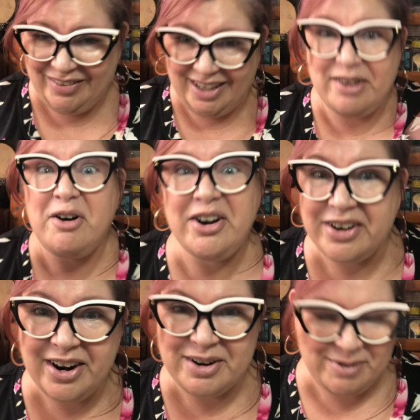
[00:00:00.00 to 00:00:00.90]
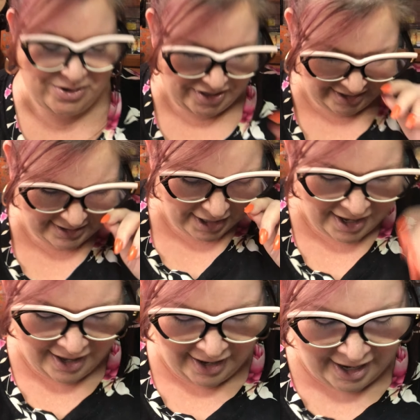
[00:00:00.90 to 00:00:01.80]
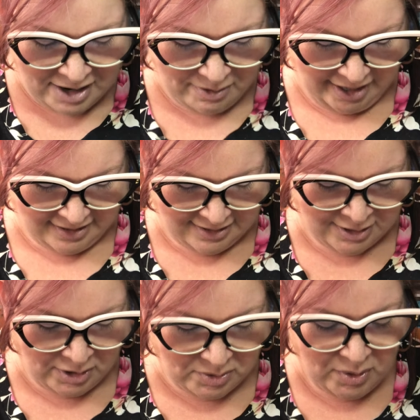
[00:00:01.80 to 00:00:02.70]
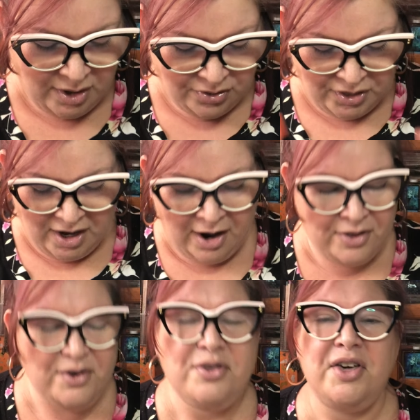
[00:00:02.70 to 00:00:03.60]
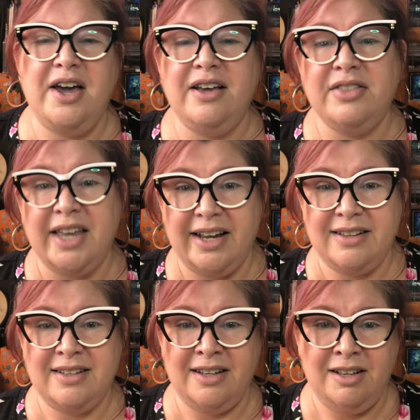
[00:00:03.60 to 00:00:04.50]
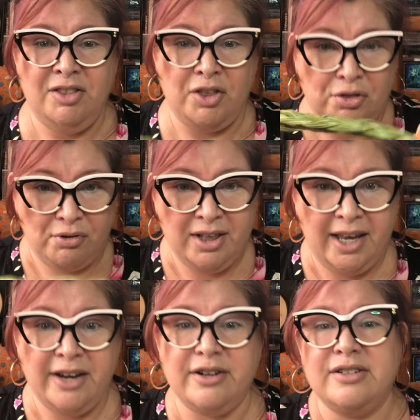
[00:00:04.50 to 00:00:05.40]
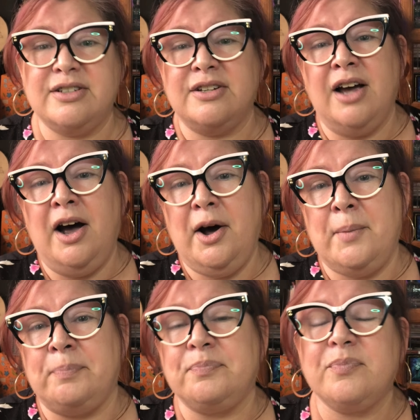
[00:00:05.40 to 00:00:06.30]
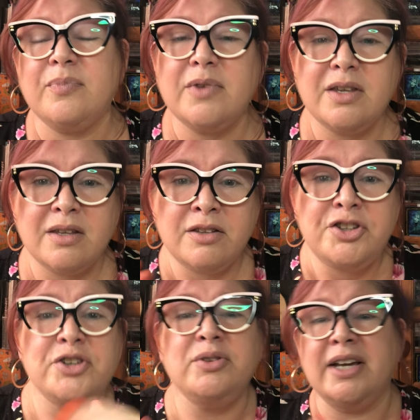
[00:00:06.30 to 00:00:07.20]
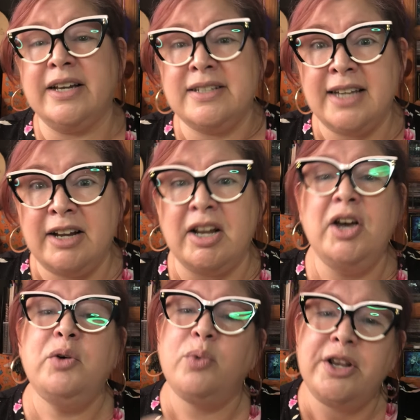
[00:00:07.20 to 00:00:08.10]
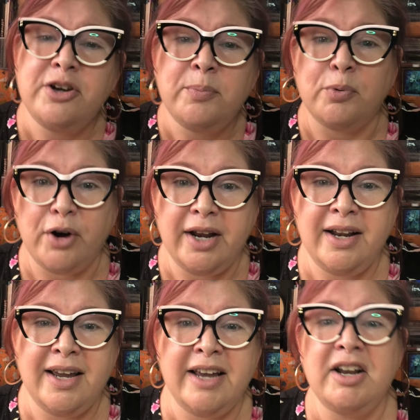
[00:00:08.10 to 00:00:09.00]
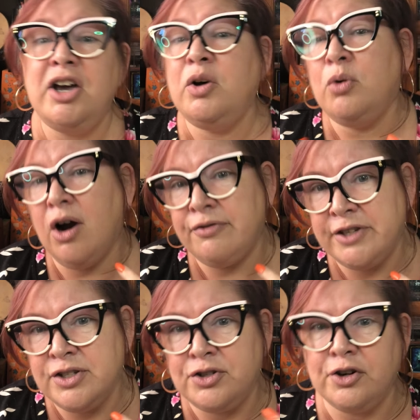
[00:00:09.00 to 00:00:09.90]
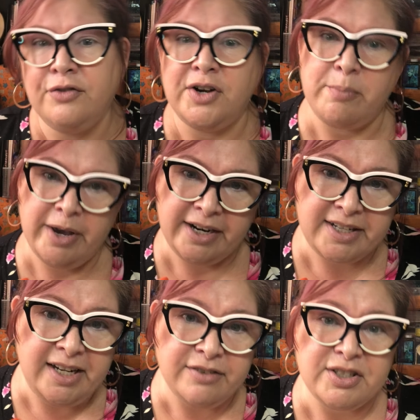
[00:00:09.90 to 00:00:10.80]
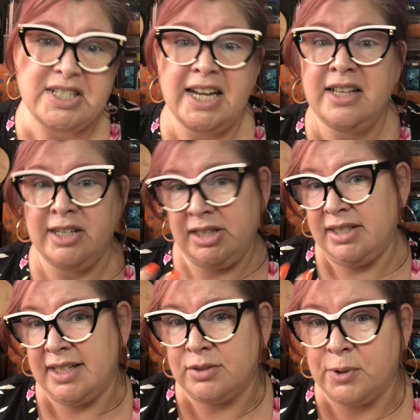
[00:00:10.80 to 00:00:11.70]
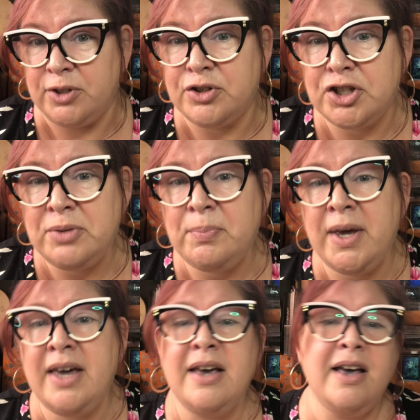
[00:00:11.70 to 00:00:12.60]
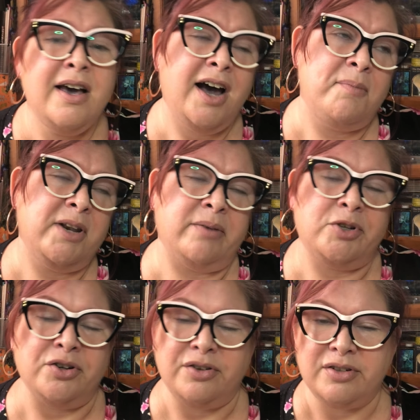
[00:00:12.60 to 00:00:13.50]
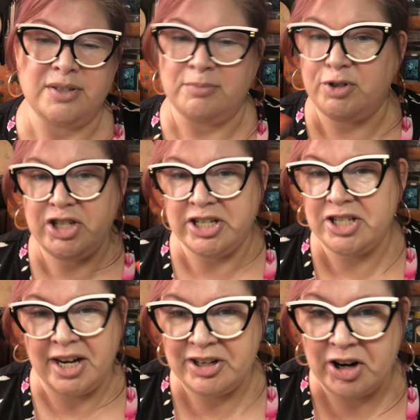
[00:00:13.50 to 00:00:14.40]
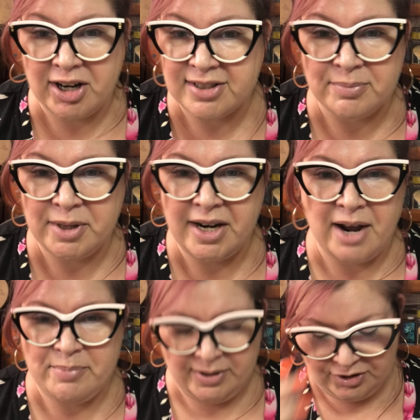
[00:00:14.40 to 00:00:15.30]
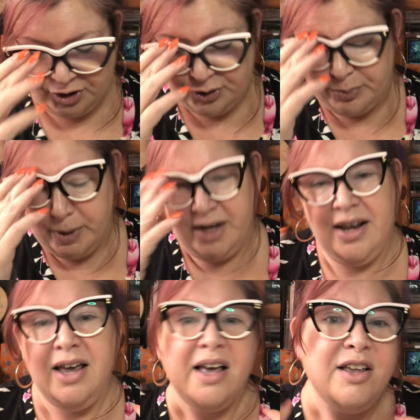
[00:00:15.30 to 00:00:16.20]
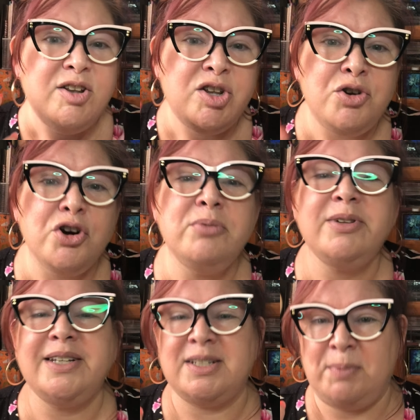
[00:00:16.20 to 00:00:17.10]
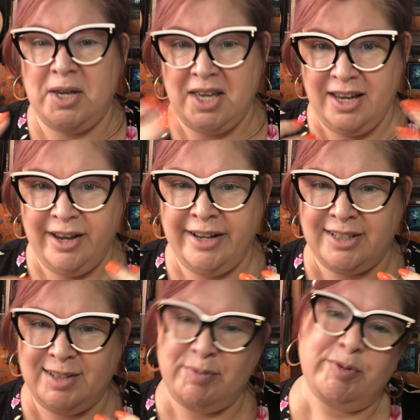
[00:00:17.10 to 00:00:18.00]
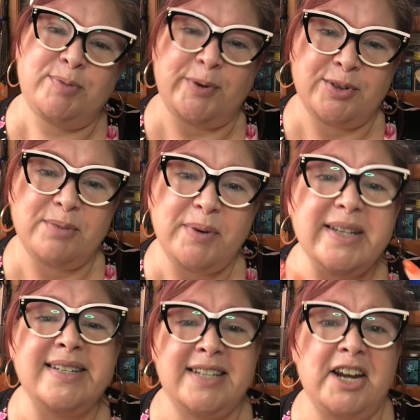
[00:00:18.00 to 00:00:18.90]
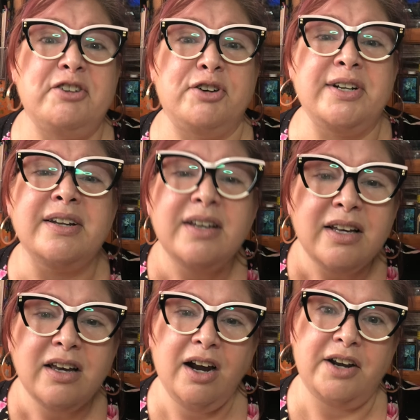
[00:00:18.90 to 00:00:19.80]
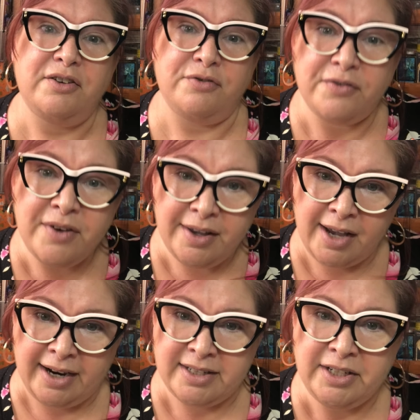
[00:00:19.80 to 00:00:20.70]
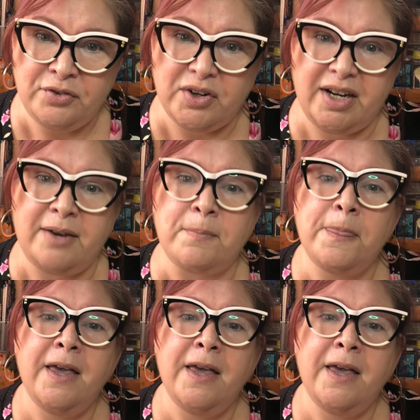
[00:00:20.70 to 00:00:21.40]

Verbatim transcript: we go on and on about things. Anyways, so the other thing that the three layers um, do. Like I said, when you're braiding it, we're often sort of in a meditative state. At least that's where you should be. I mean, I'm sure there's some chit chat and gossip that happens too, but normally speaking, it's a, supposed to be a sacred kind of activity.